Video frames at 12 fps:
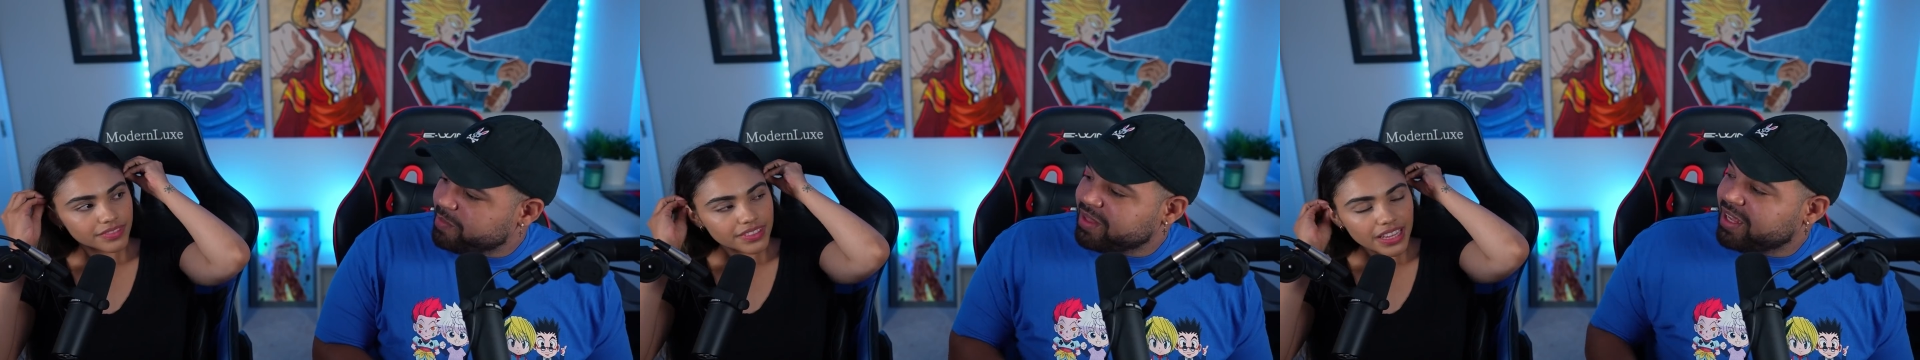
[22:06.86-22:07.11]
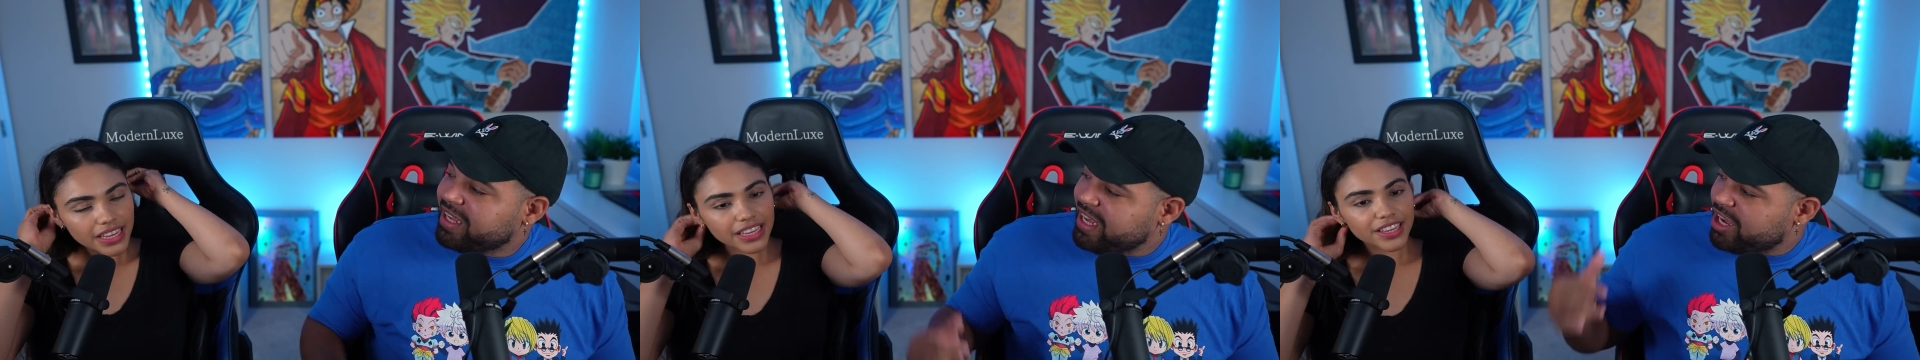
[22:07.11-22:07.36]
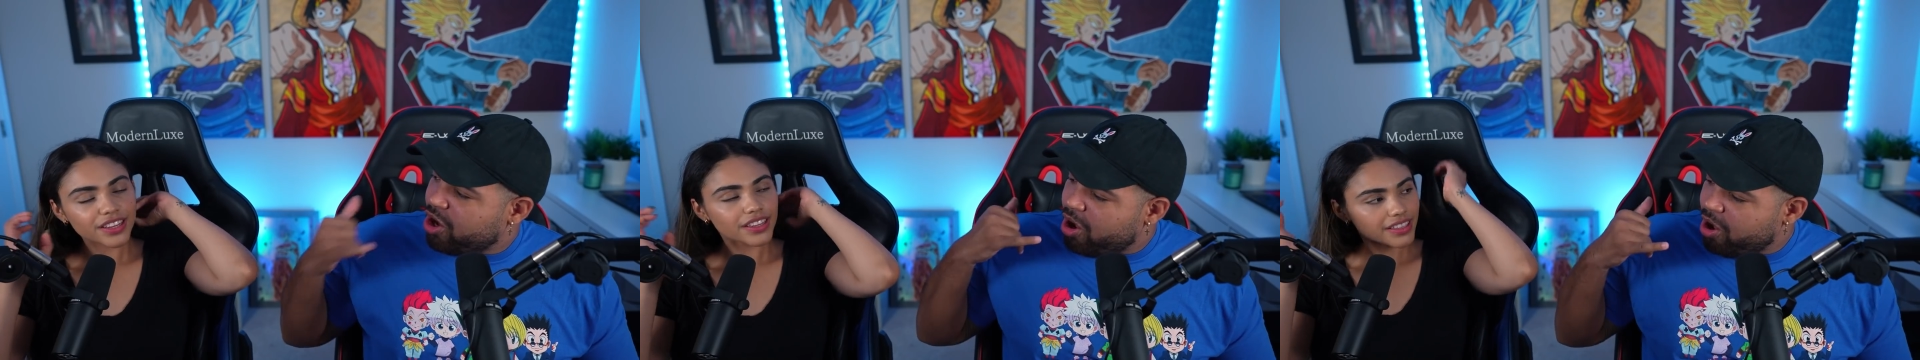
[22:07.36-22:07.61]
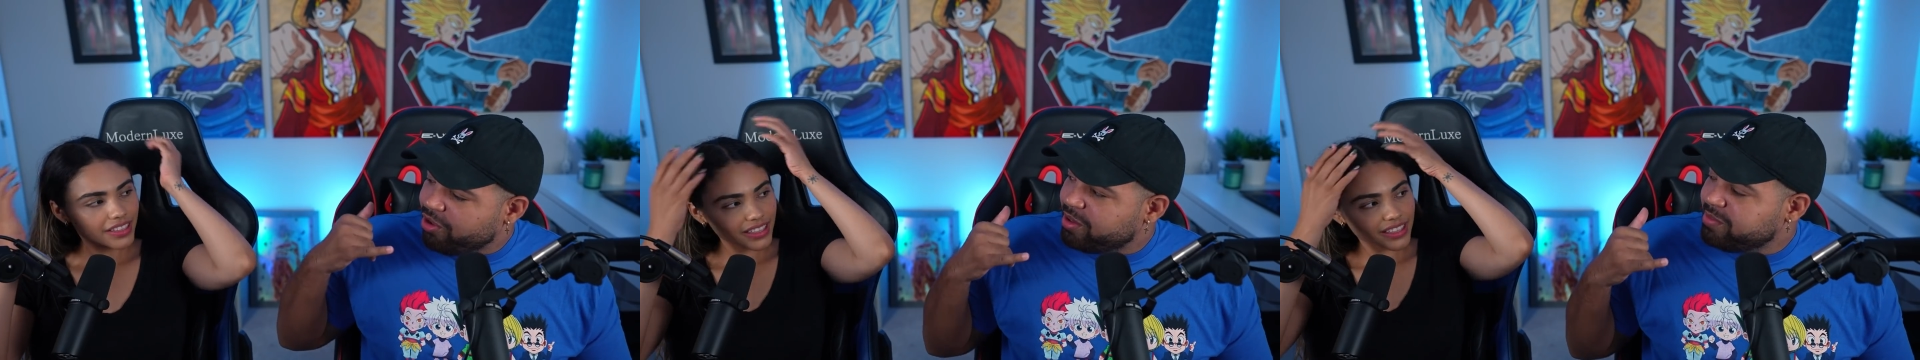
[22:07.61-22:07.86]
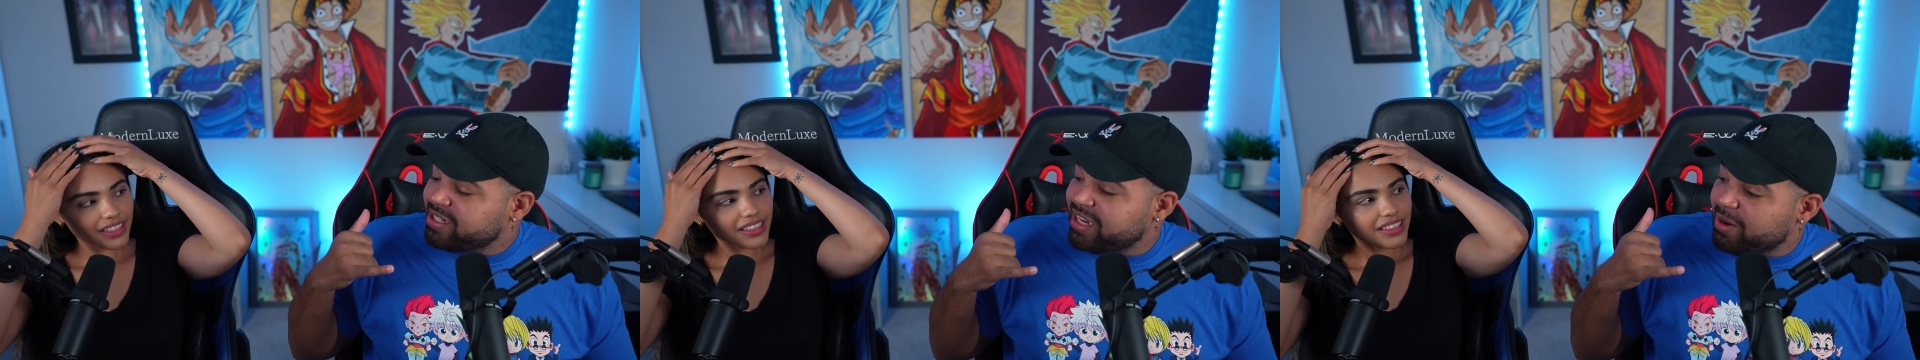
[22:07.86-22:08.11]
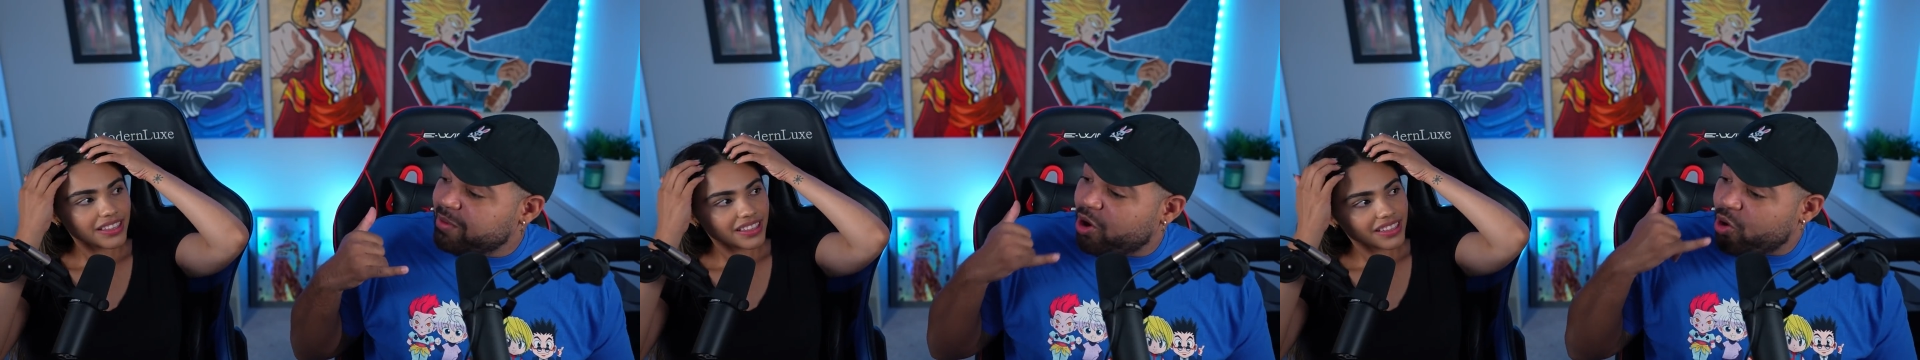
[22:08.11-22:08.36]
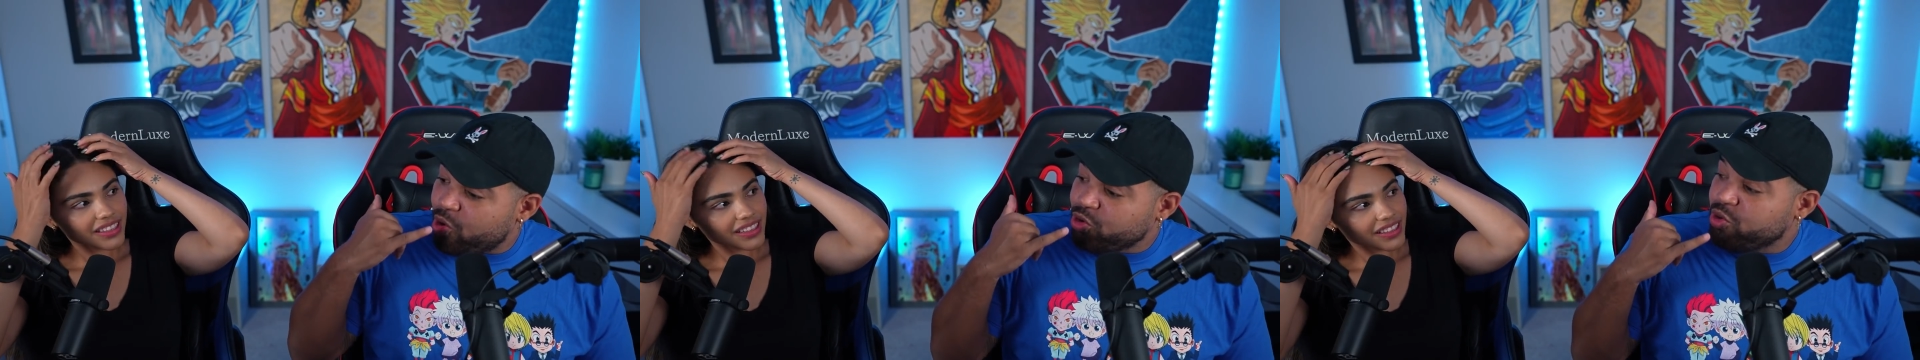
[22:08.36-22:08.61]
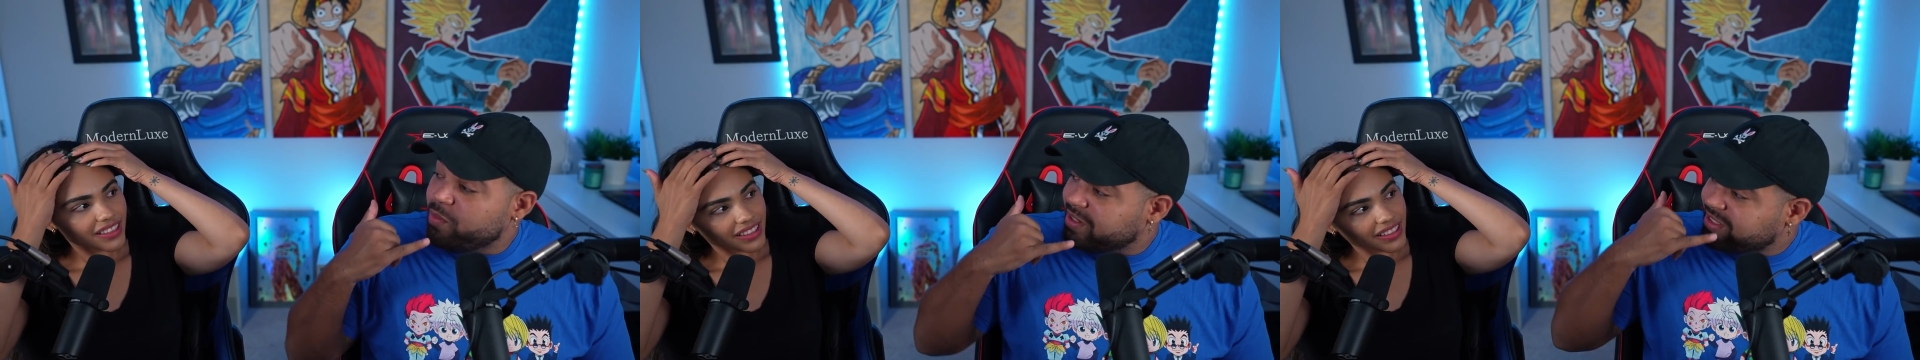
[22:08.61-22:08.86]
Speaker 1: like he, he called them to let them know, oh,
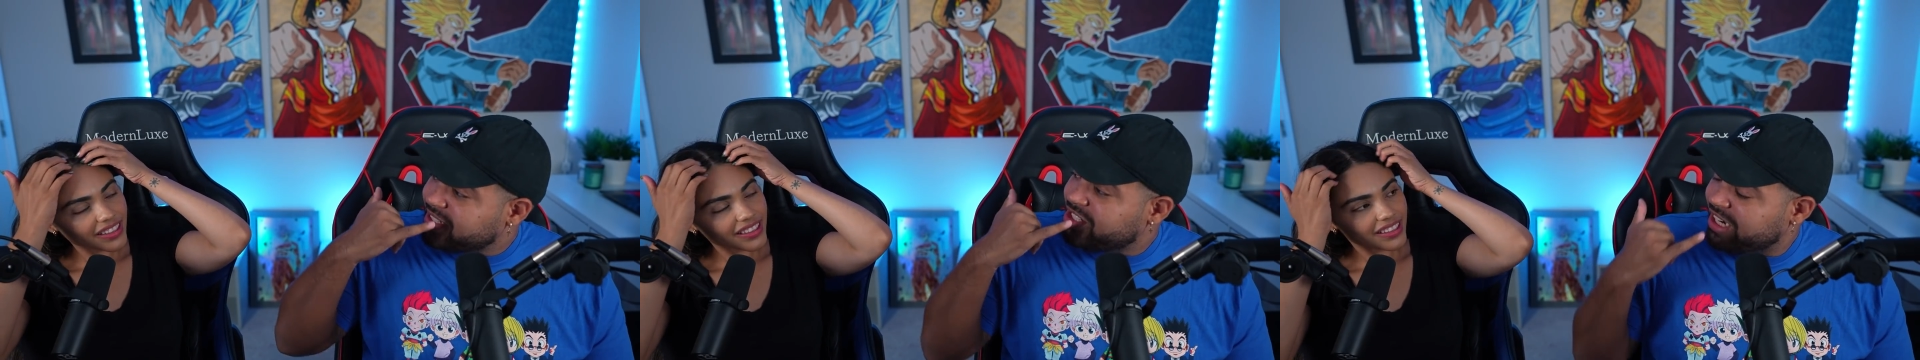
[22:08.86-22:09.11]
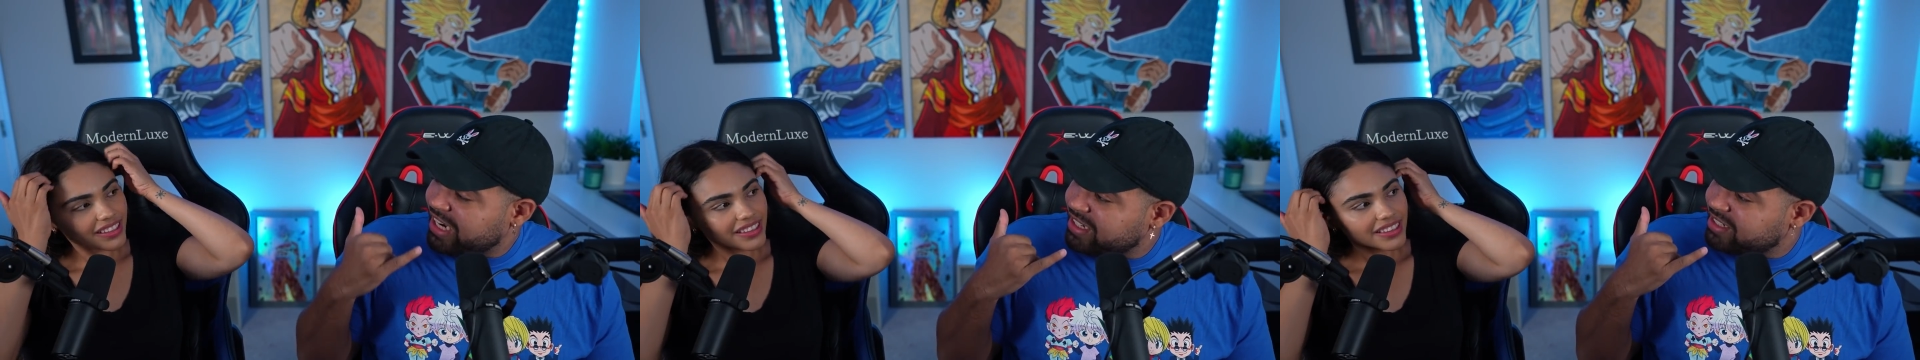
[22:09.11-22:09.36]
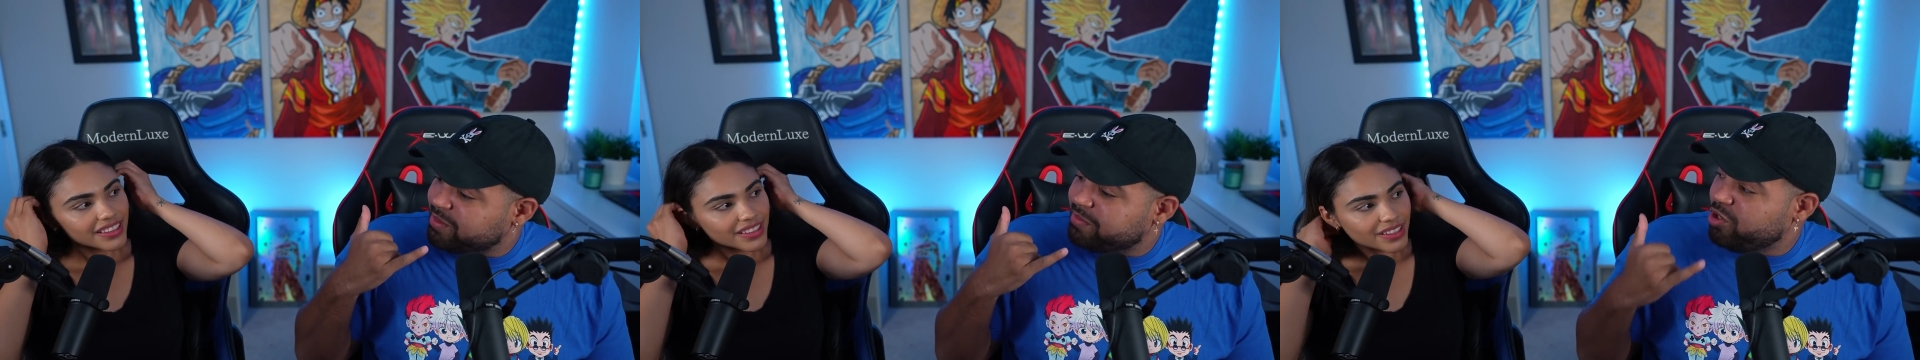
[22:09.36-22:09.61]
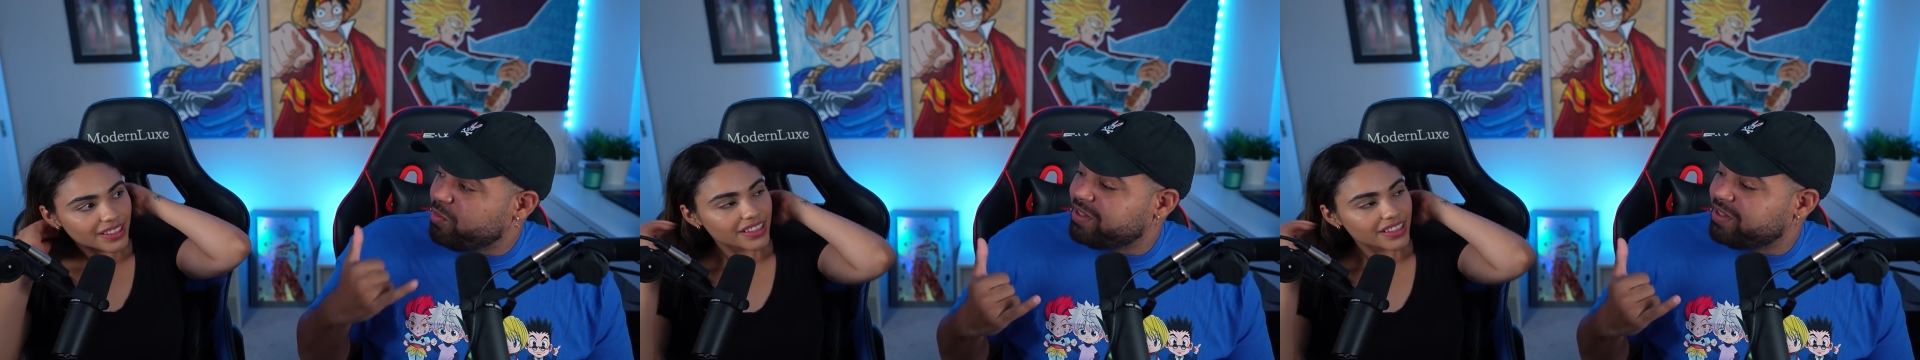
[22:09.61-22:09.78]
you must have changed something. You